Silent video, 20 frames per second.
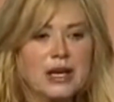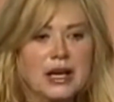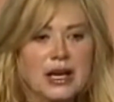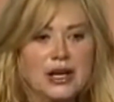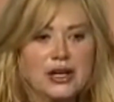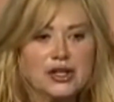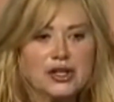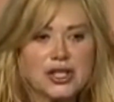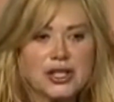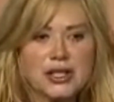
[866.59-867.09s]

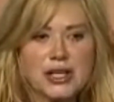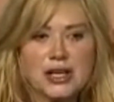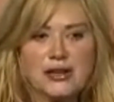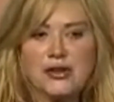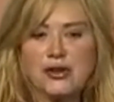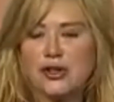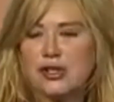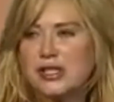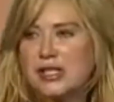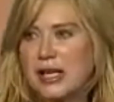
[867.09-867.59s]
Here's
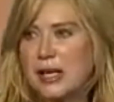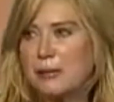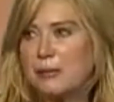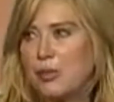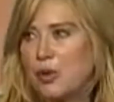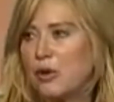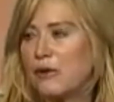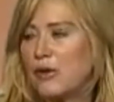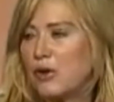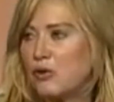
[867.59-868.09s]
another
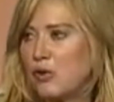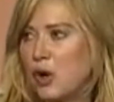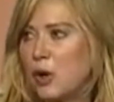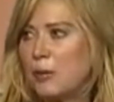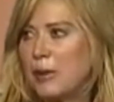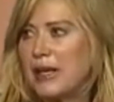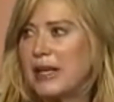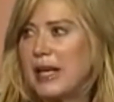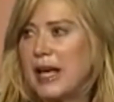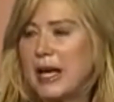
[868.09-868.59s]
example of the
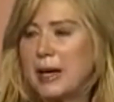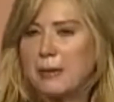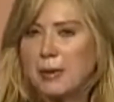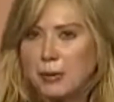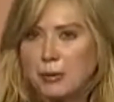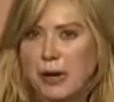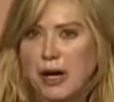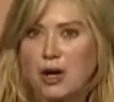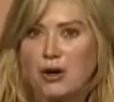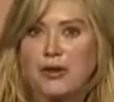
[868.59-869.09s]
Roman
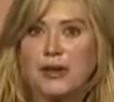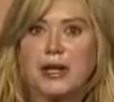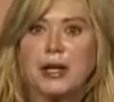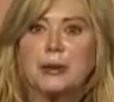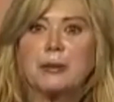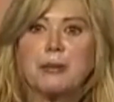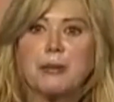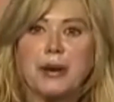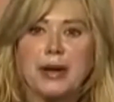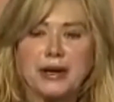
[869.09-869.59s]
chamomile that
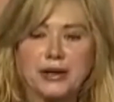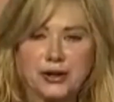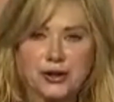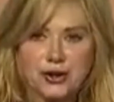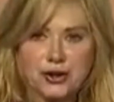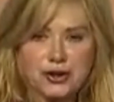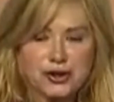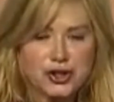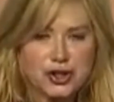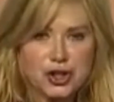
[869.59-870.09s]

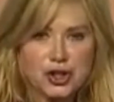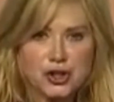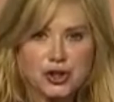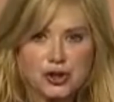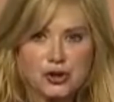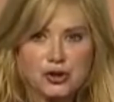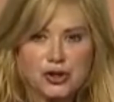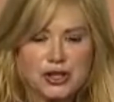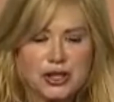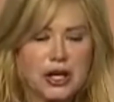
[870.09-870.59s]
competitors
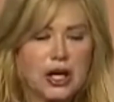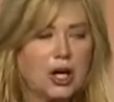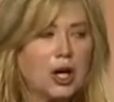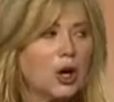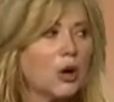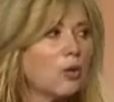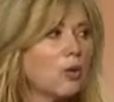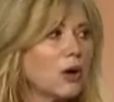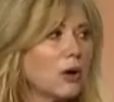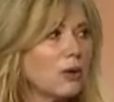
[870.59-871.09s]
use,
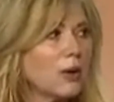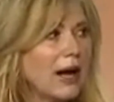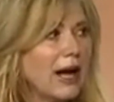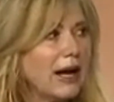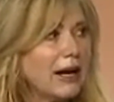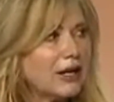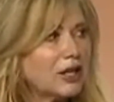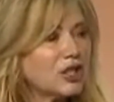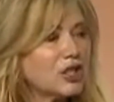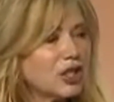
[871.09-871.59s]
where
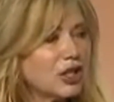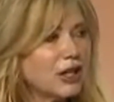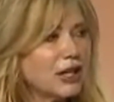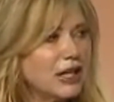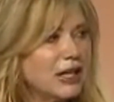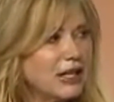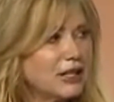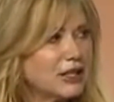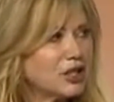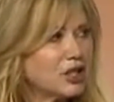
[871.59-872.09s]

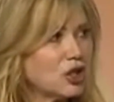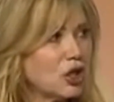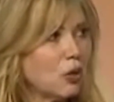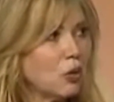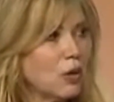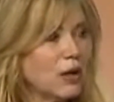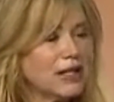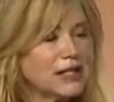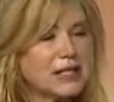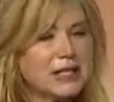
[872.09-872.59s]
actually it's not,
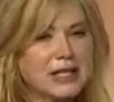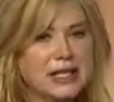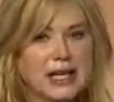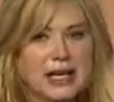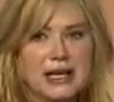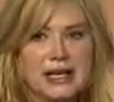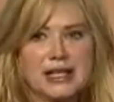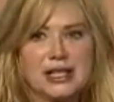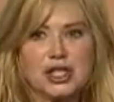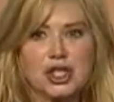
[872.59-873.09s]
once
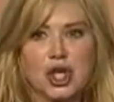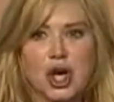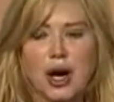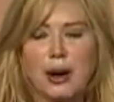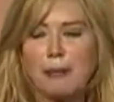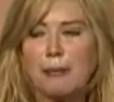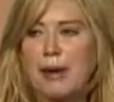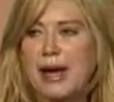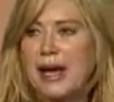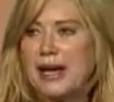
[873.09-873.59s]
again, it's
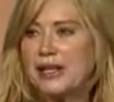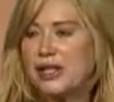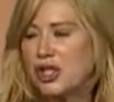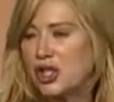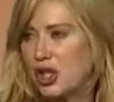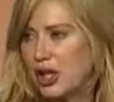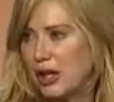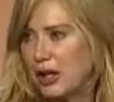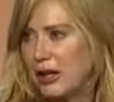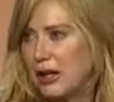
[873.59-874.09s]
not
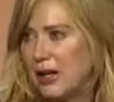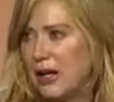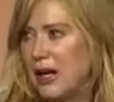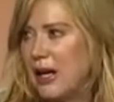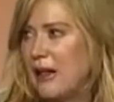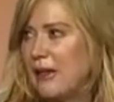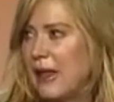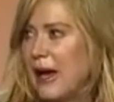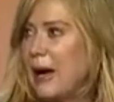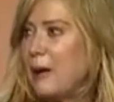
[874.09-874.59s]
matching.
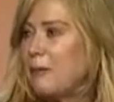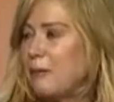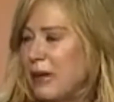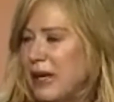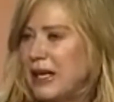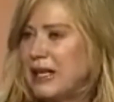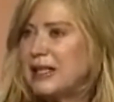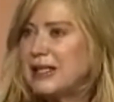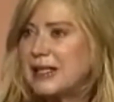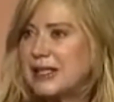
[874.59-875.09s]
That
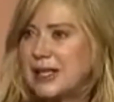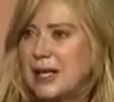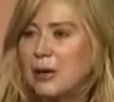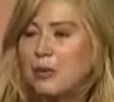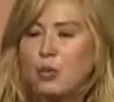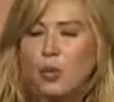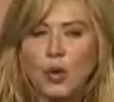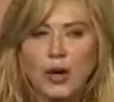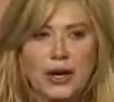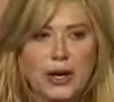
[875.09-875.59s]
means
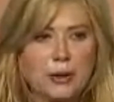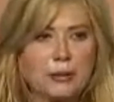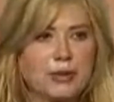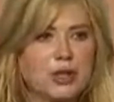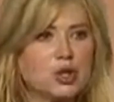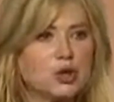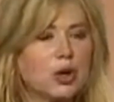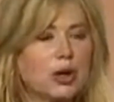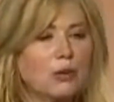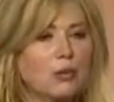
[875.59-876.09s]
somewhere
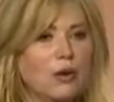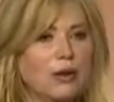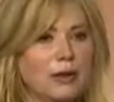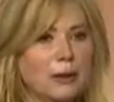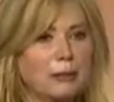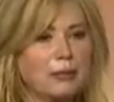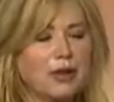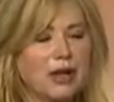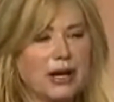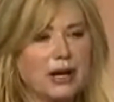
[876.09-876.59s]
between when the
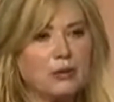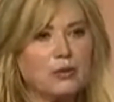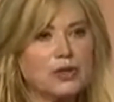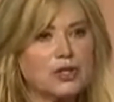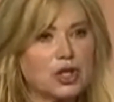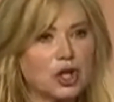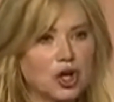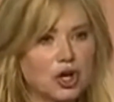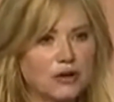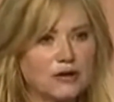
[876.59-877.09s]
plant was
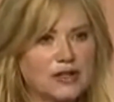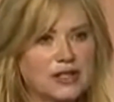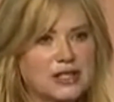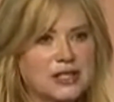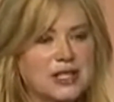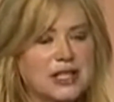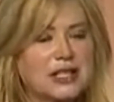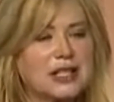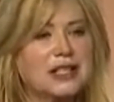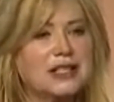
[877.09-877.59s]

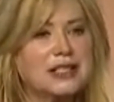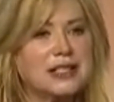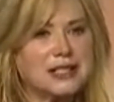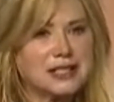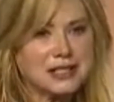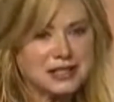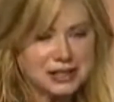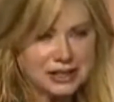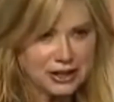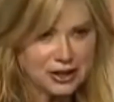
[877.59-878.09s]
harvested and
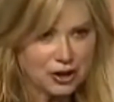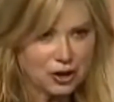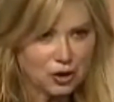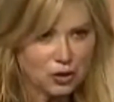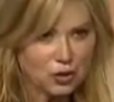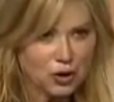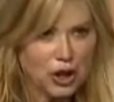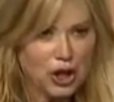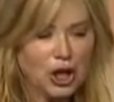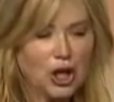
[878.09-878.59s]

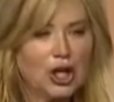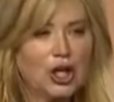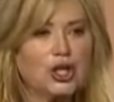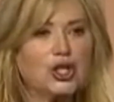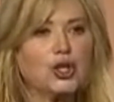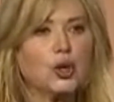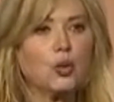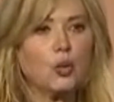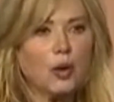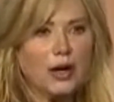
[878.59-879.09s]
distilled
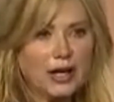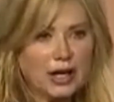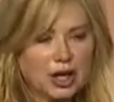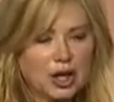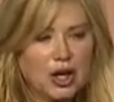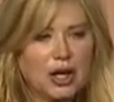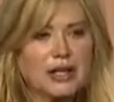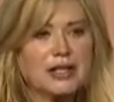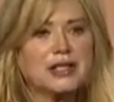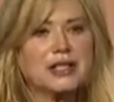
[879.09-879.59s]
to when it
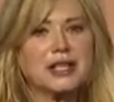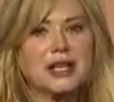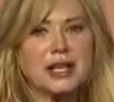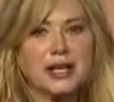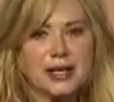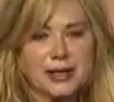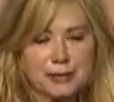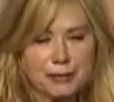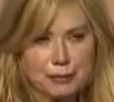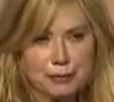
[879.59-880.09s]
got to
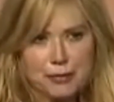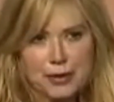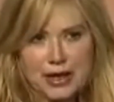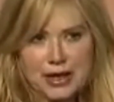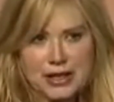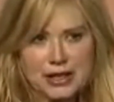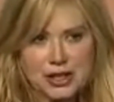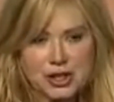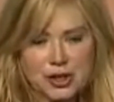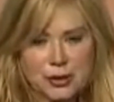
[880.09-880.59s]

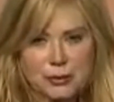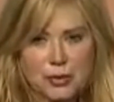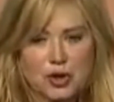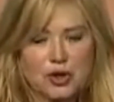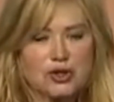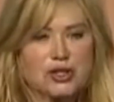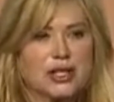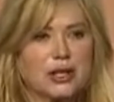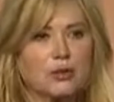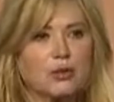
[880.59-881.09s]

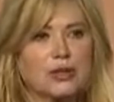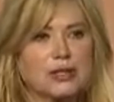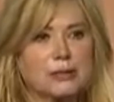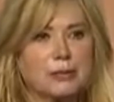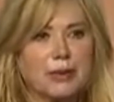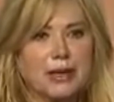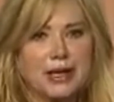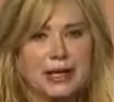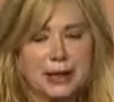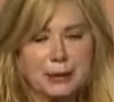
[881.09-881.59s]
customers, it was
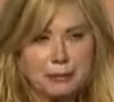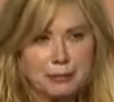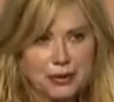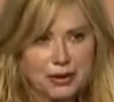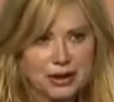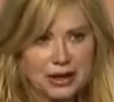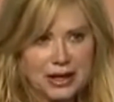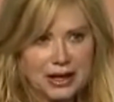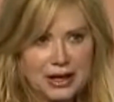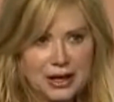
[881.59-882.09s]

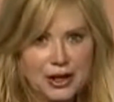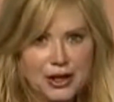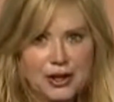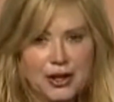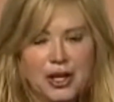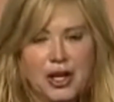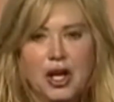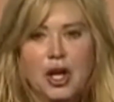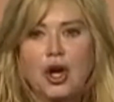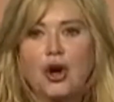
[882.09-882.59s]
manipulated
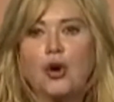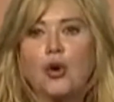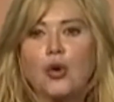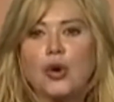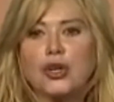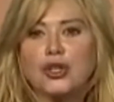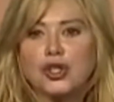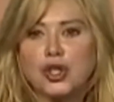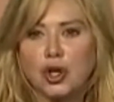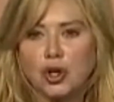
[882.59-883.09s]
or
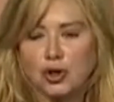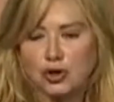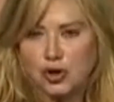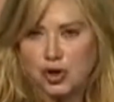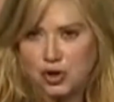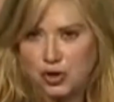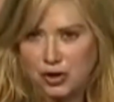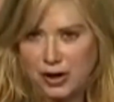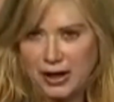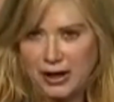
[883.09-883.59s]

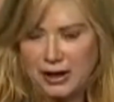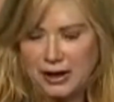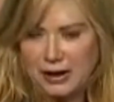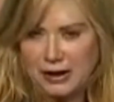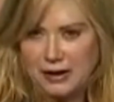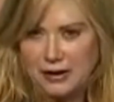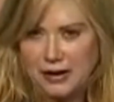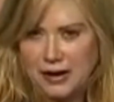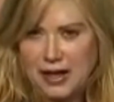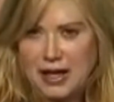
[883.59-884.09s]
adulterated.
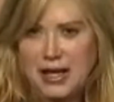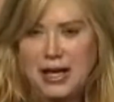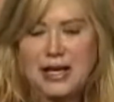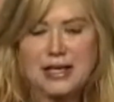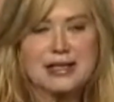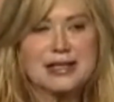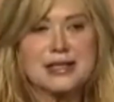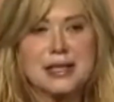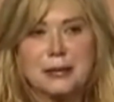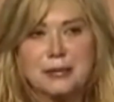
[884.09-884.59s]

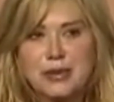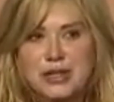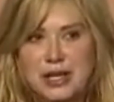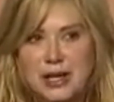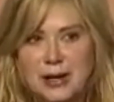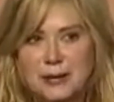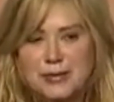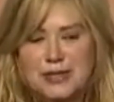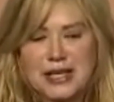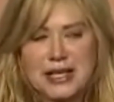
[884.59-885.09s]
And
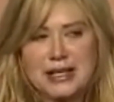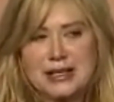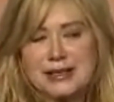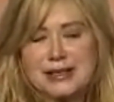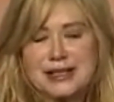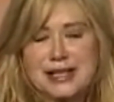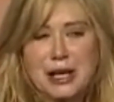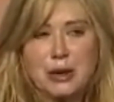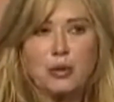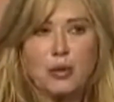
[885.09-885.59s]
sometimes they can
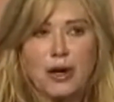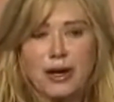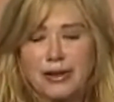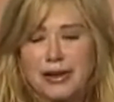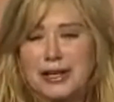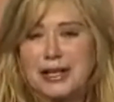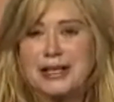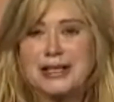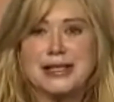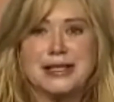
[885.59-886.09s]
say, well,
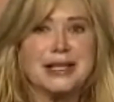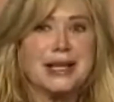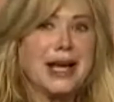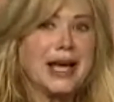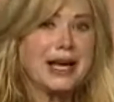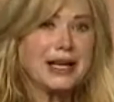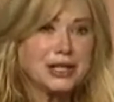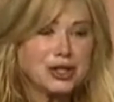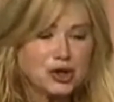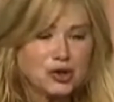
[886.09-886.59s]
it is
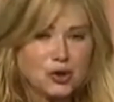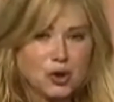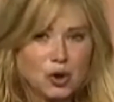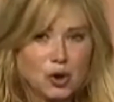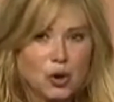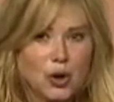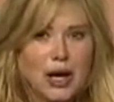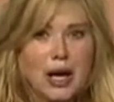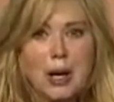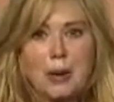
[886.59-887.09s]

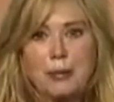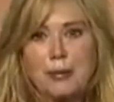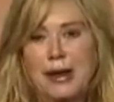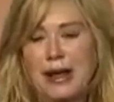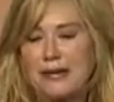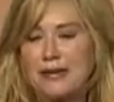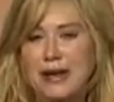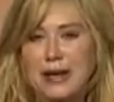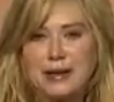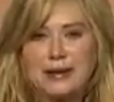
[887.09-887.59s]
natural,
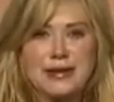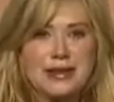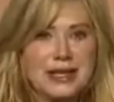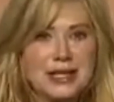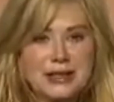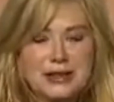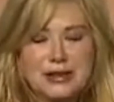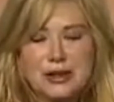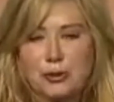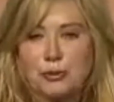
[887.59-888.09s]
and they
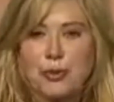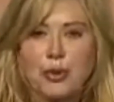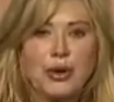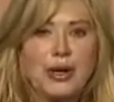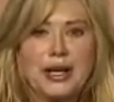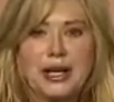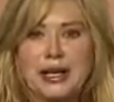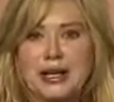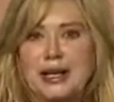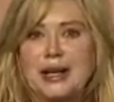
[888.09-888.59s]
think they're
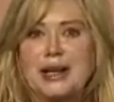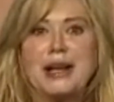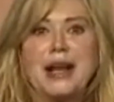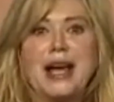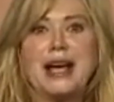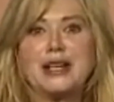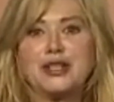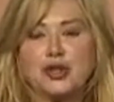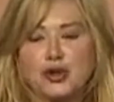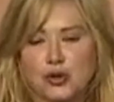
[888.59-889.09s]
putting in a
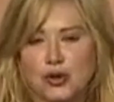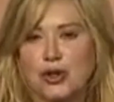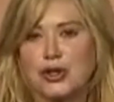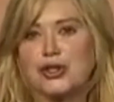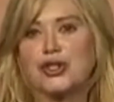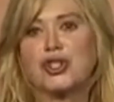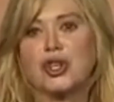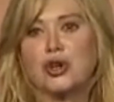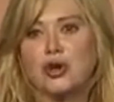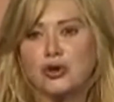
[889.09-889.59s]
natural
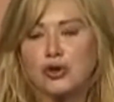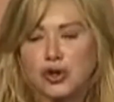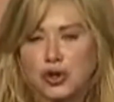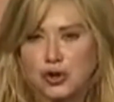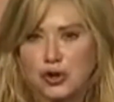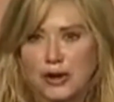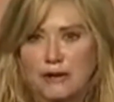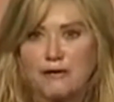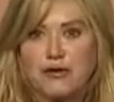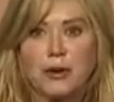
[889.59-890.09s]

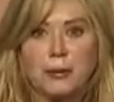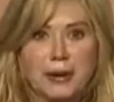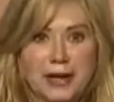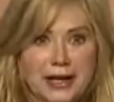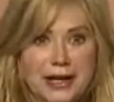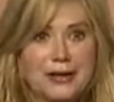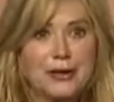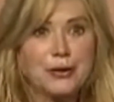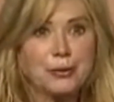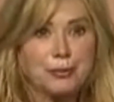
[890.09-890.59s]
adulterant from
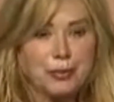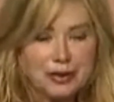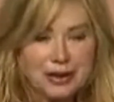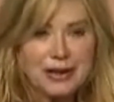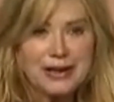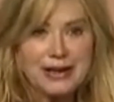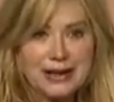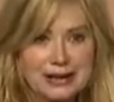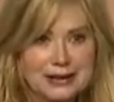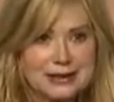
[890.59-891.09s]
another
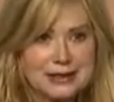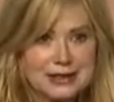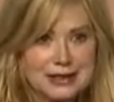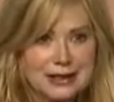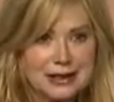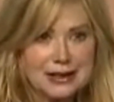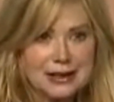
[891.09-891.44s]
plant.